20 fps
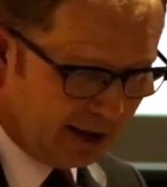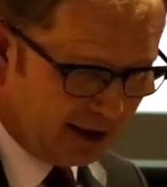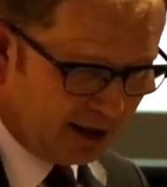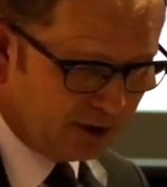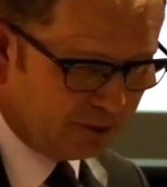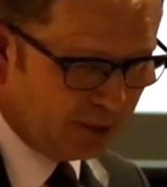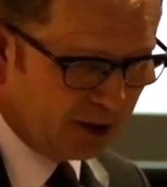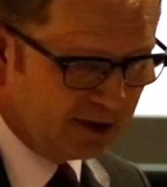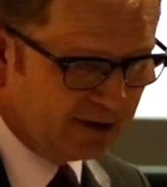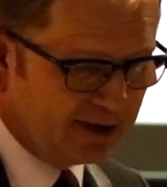
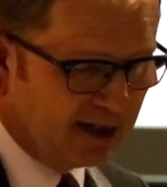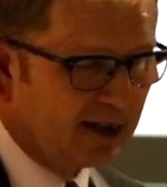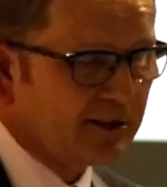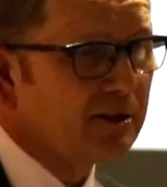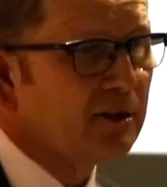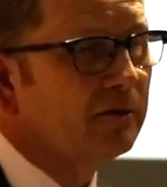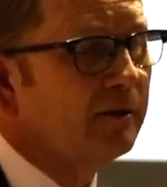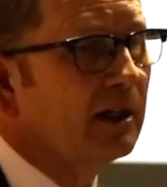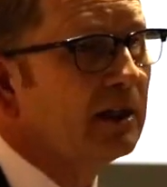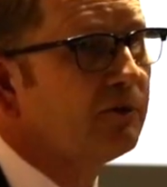has been
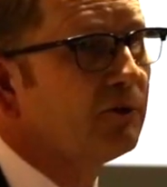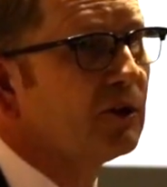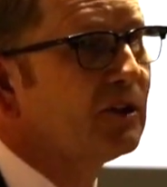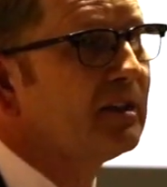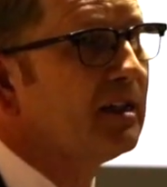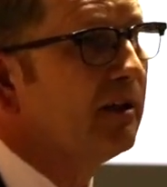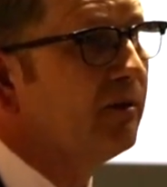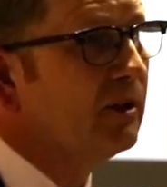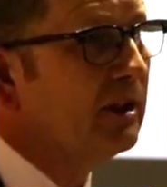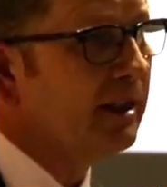science advisor for
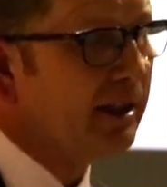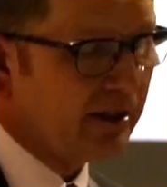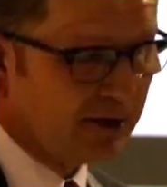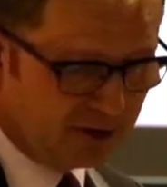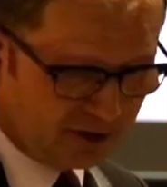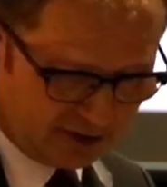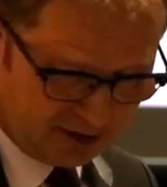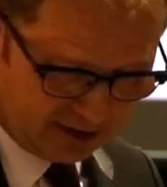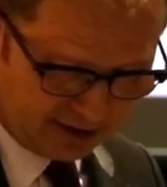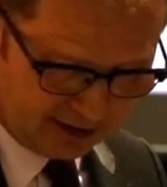7
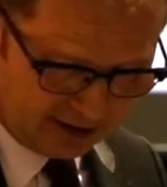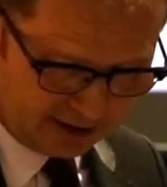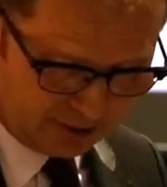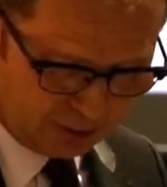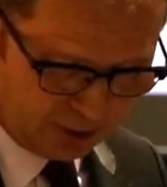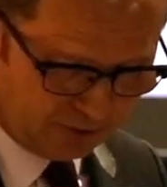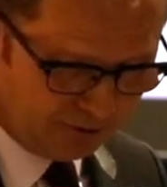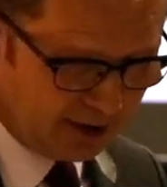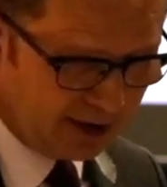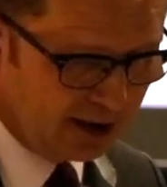years, has
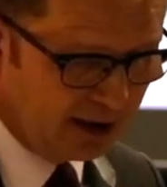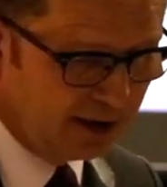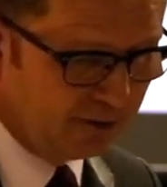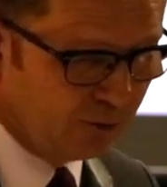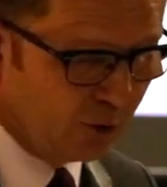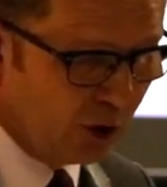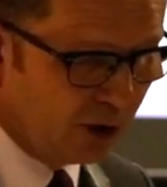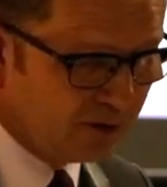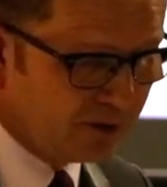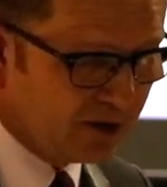been very
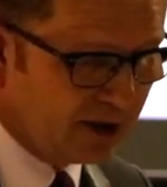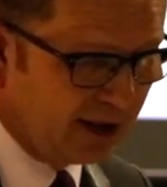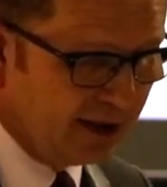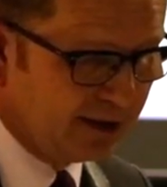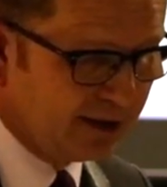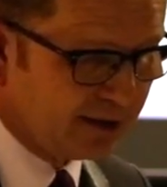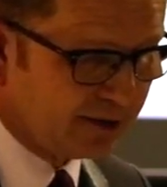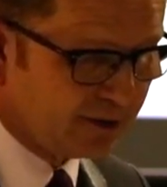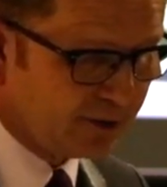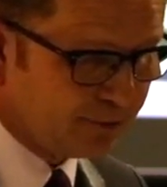involved
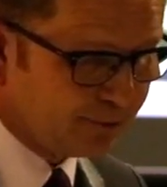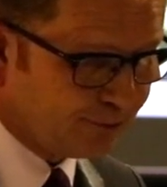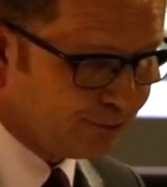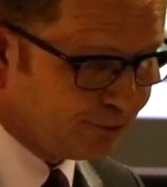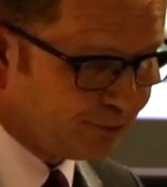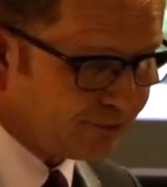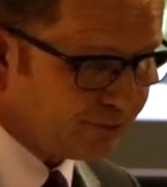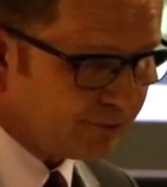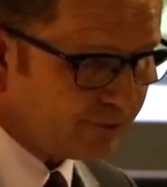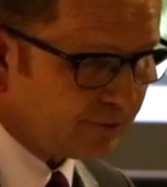in it.
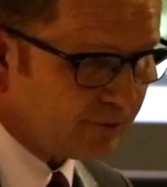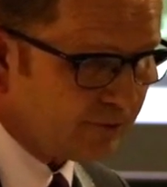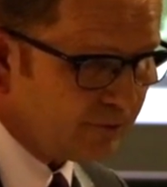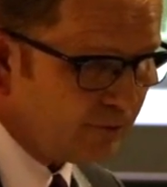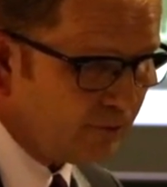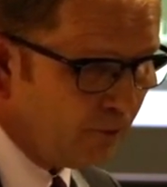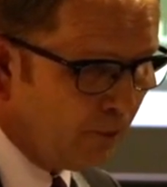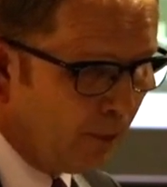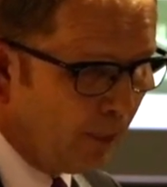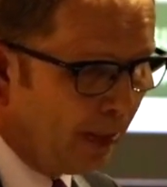
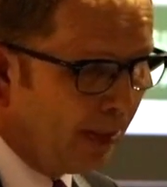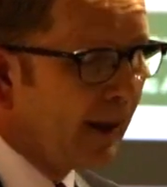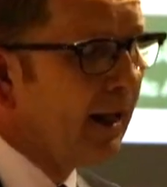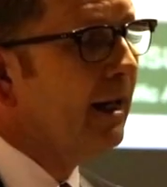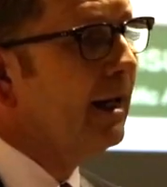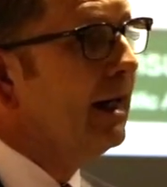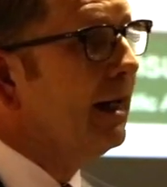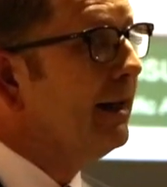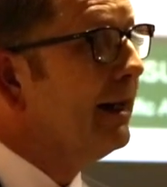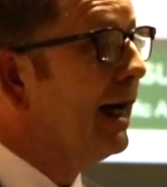
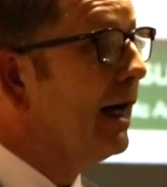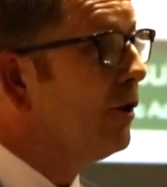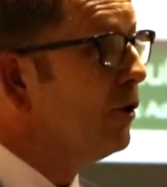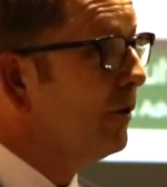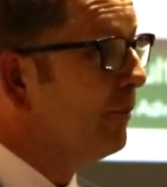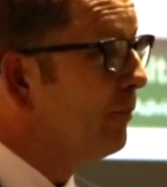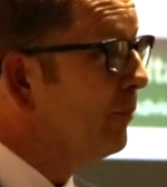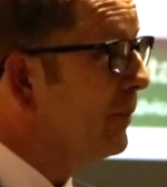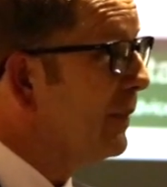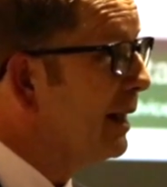
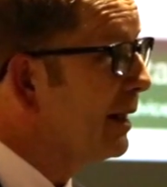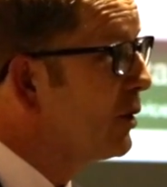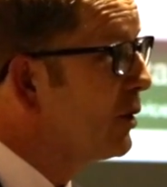Now,